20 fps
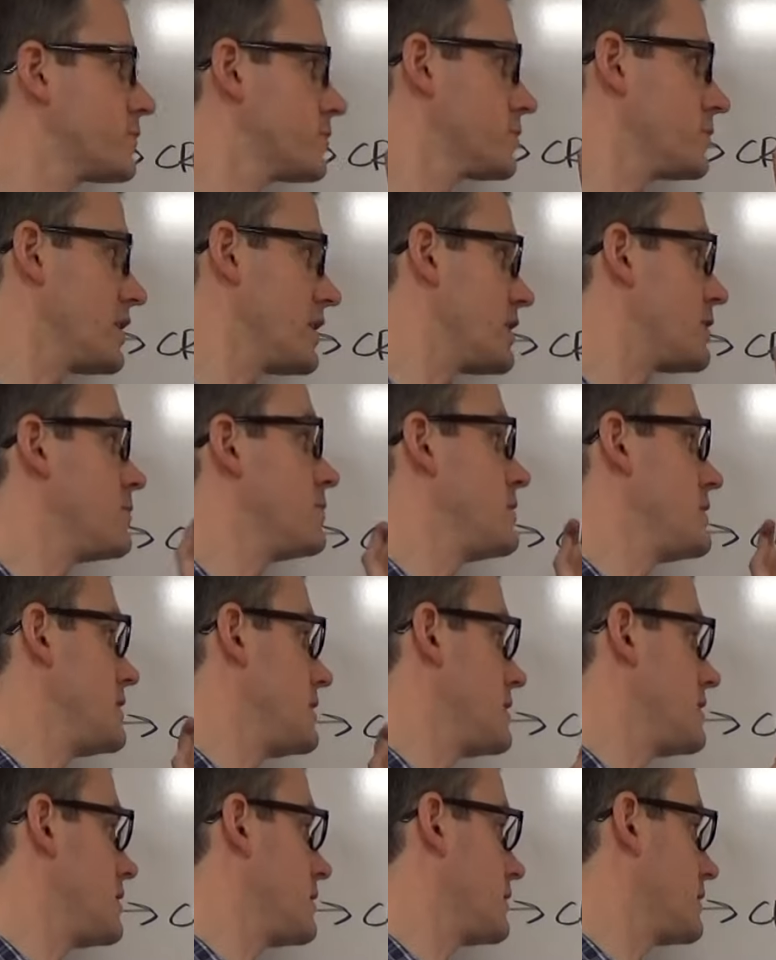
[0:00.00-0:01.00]
they can
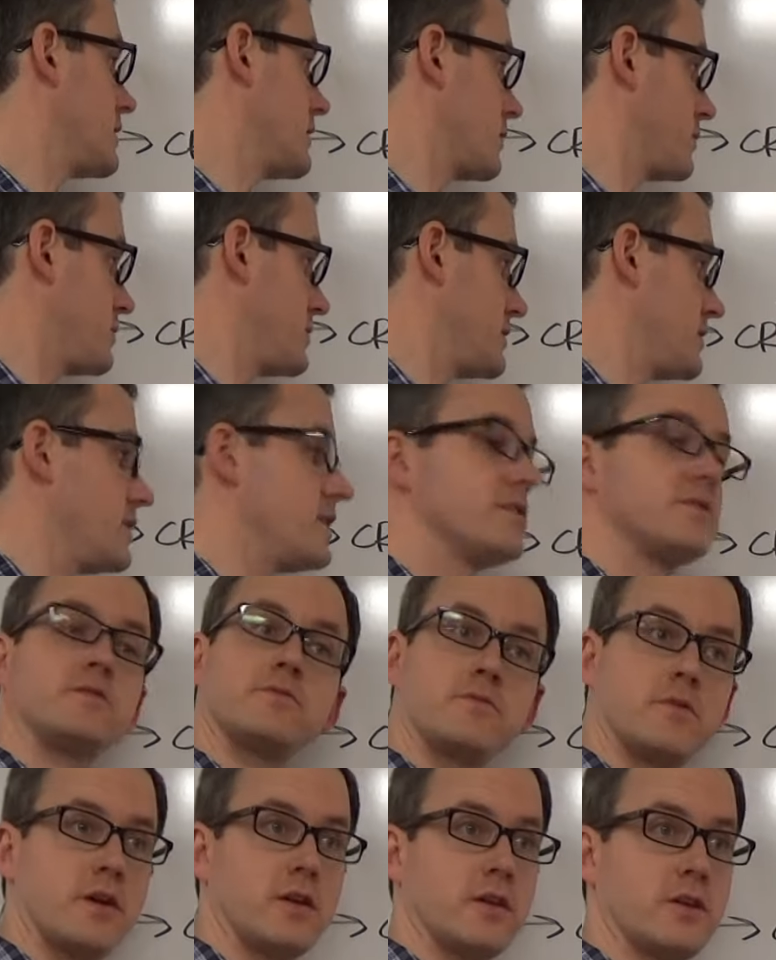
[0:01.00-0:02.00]
be this,
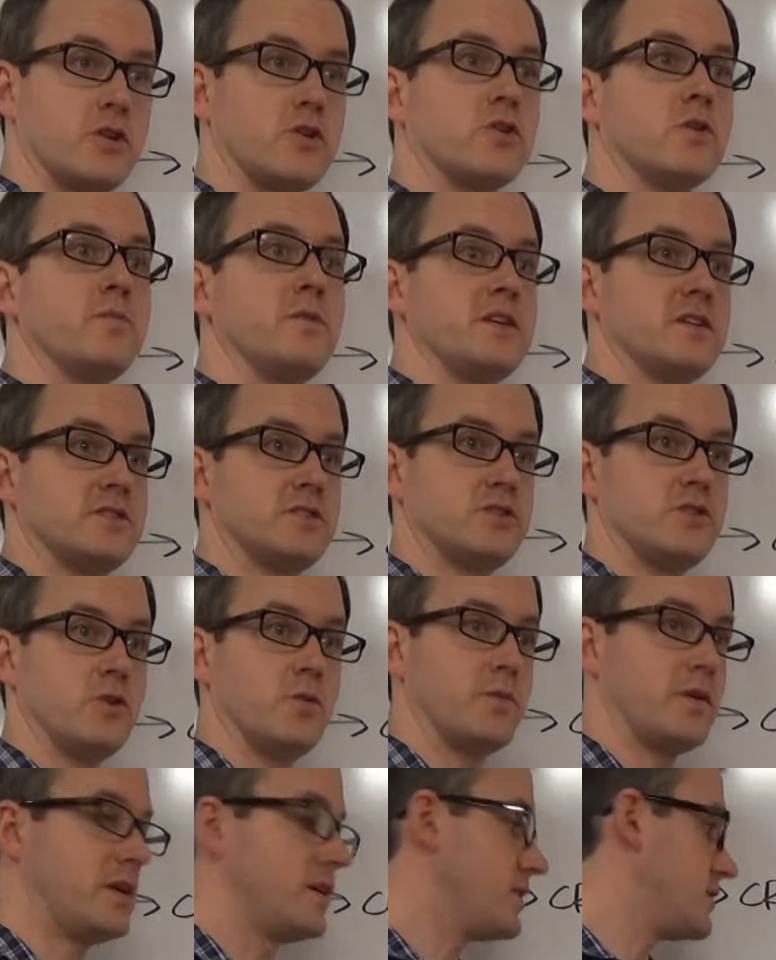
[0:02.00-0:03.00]
right? Like you could be
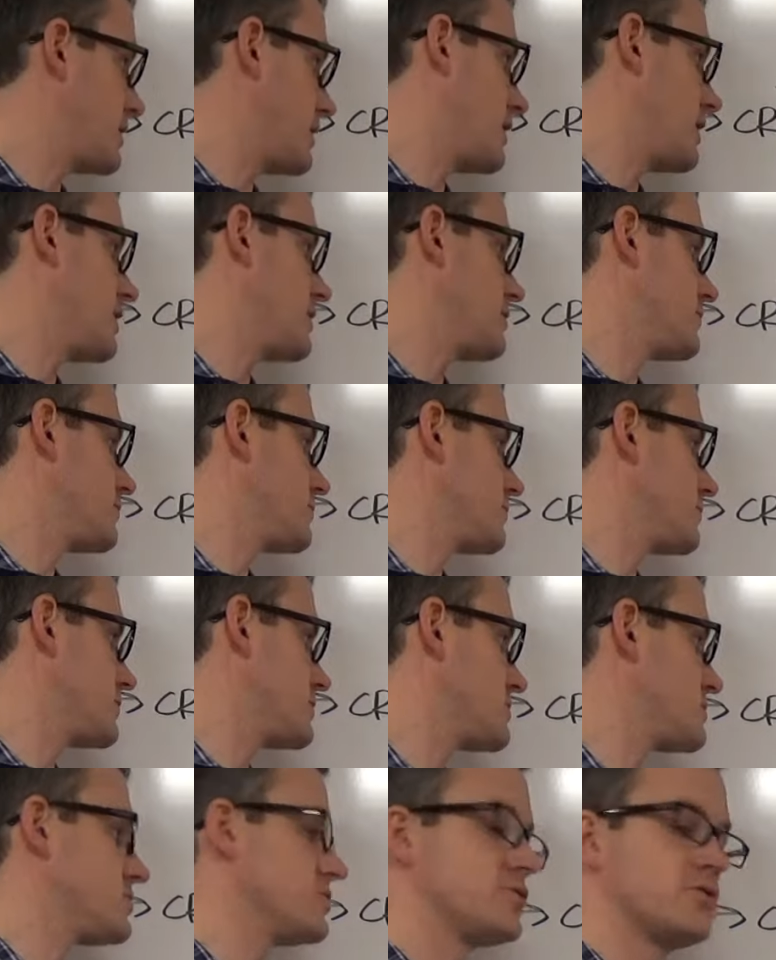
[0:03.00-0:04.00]
assuming that
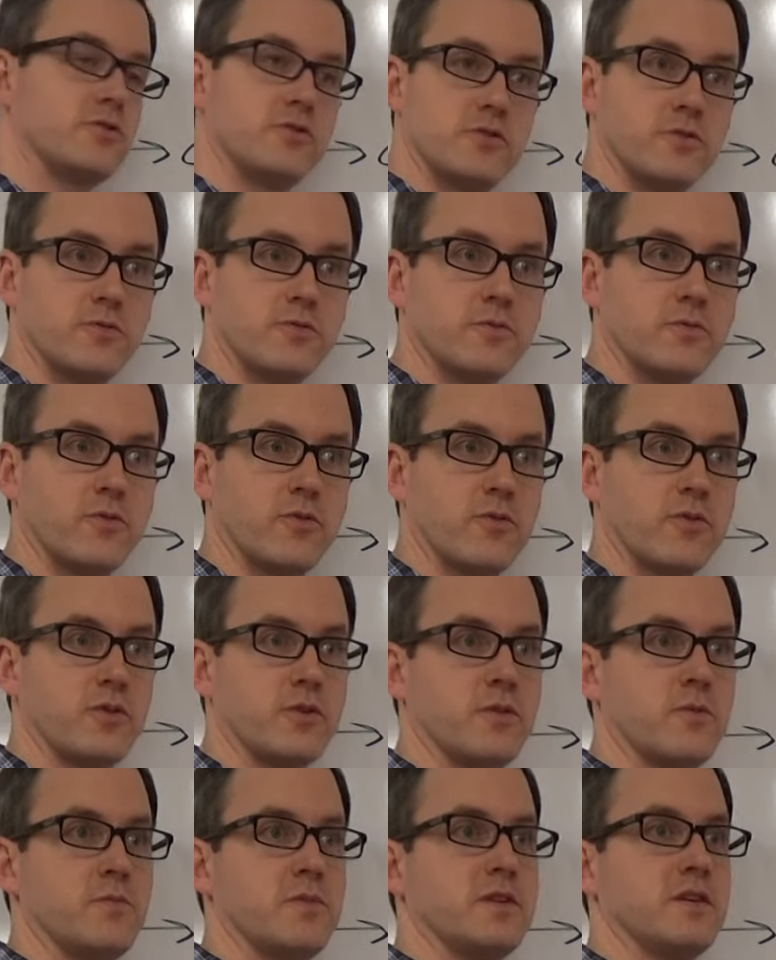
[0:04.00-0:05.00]
this is true, or you
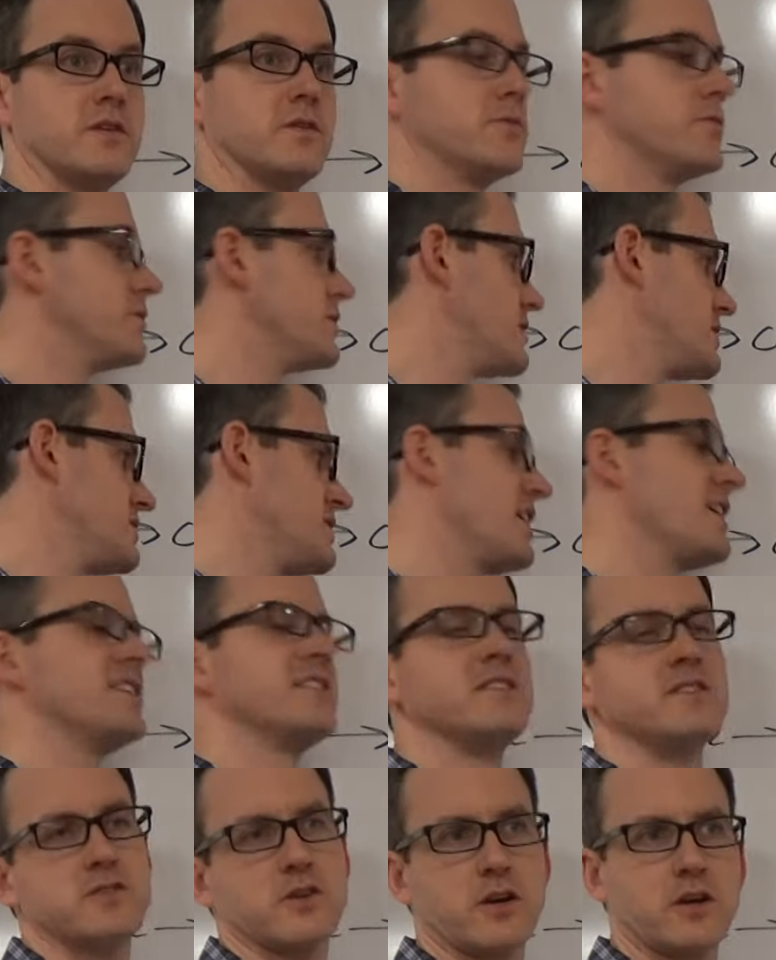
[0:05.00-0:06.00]
could be, not in
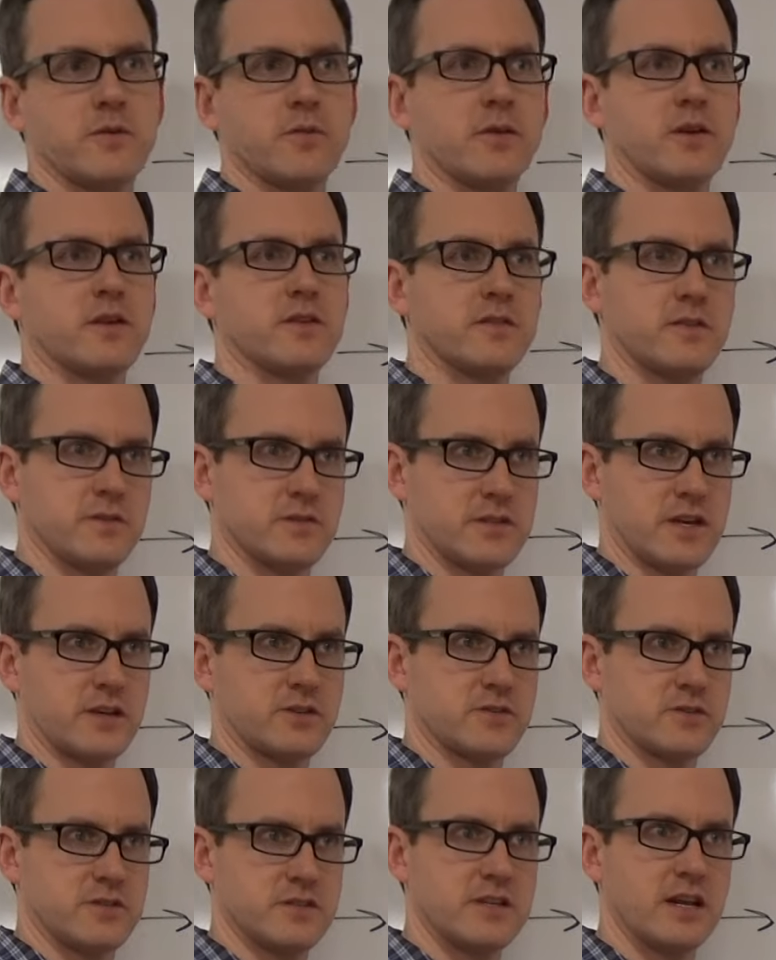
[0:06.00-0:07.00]
this argument because it's
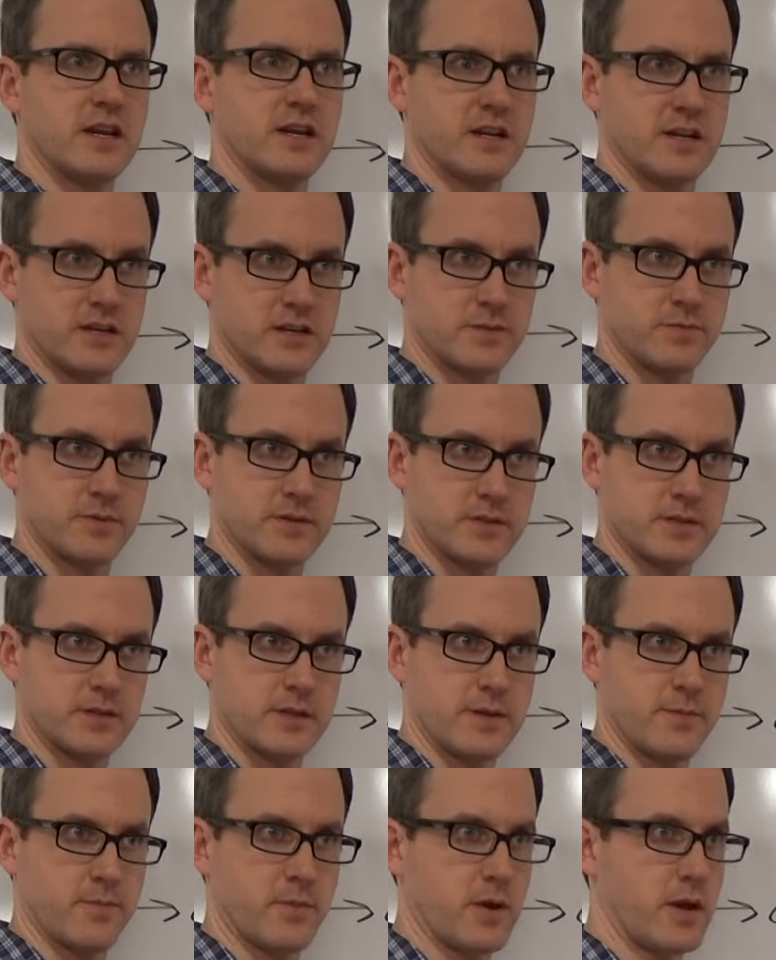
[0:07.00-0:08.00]
actually stated
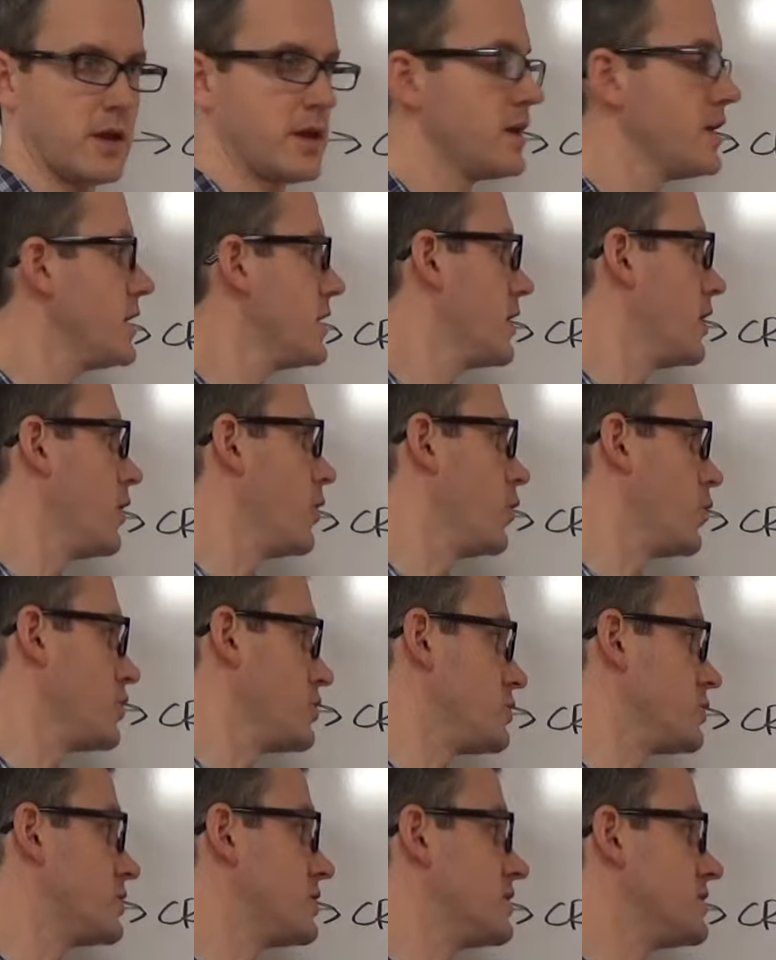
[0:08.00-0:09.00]
explicitly, or
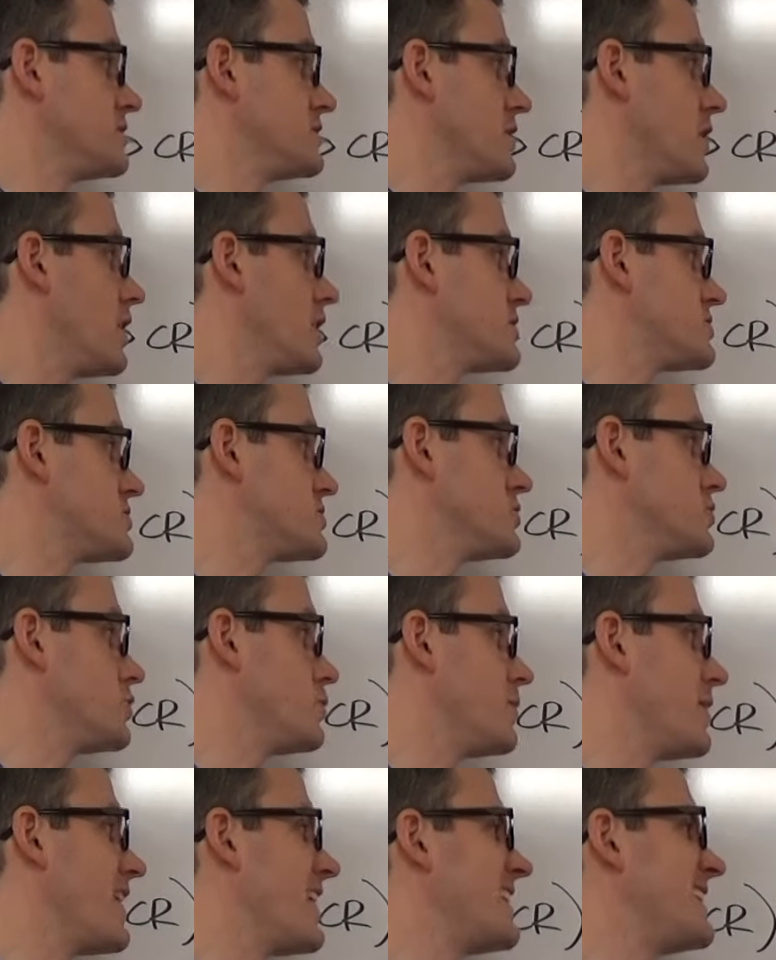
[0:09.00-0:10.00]
you could
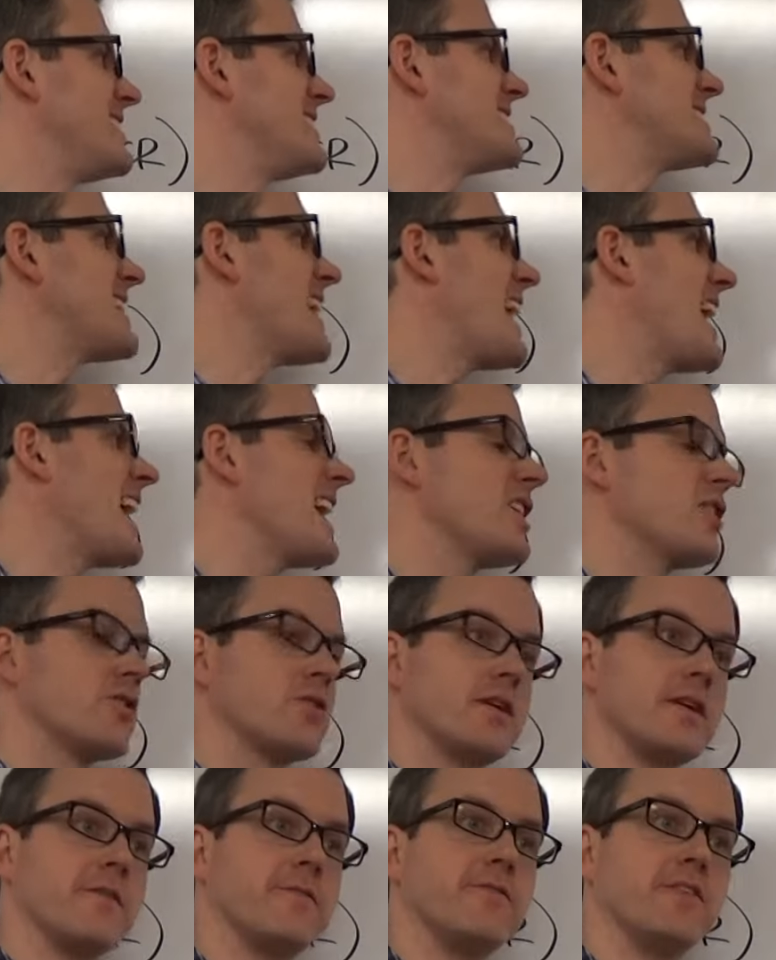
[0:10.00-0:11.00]
assume an entire
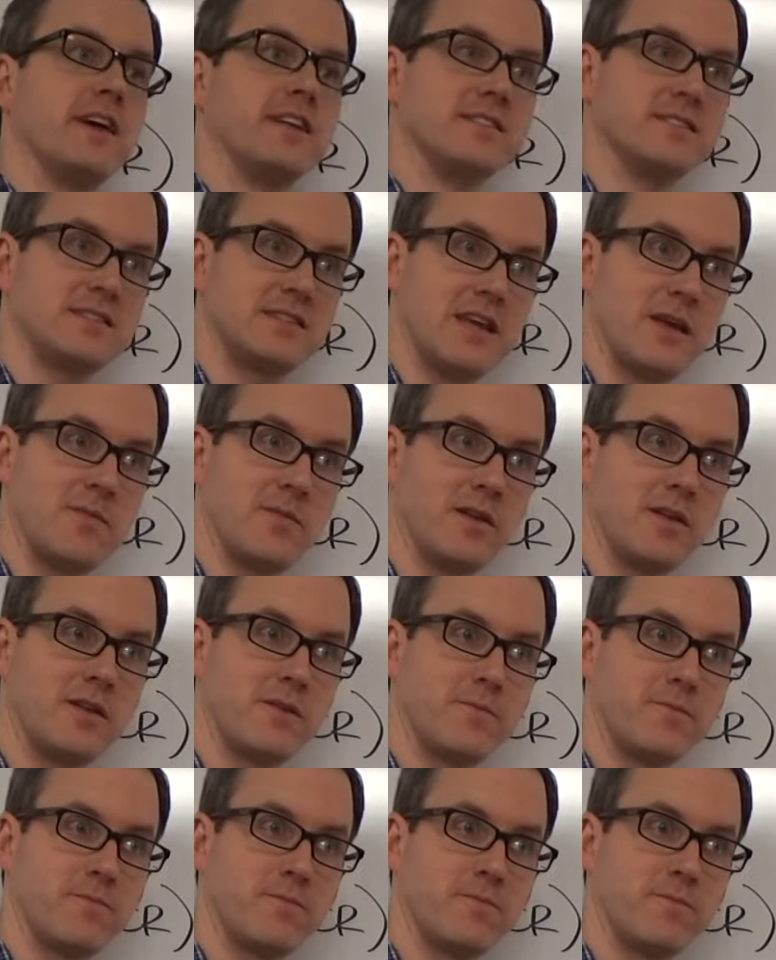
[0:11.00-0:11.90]
if-then statement.